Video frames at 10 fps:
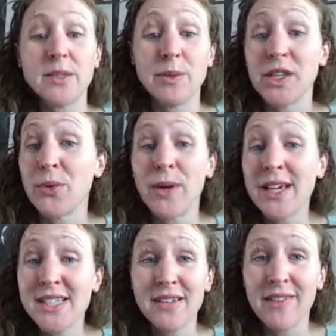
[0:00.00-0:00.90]
but the
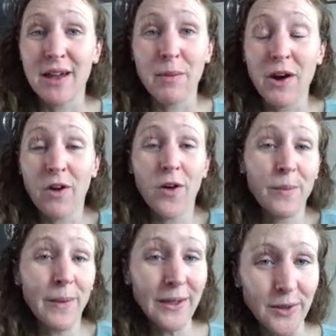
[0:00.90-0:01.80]
rest of them are all
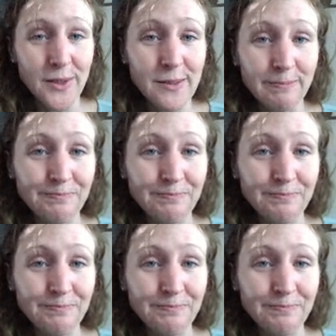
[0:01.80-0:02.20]
metals.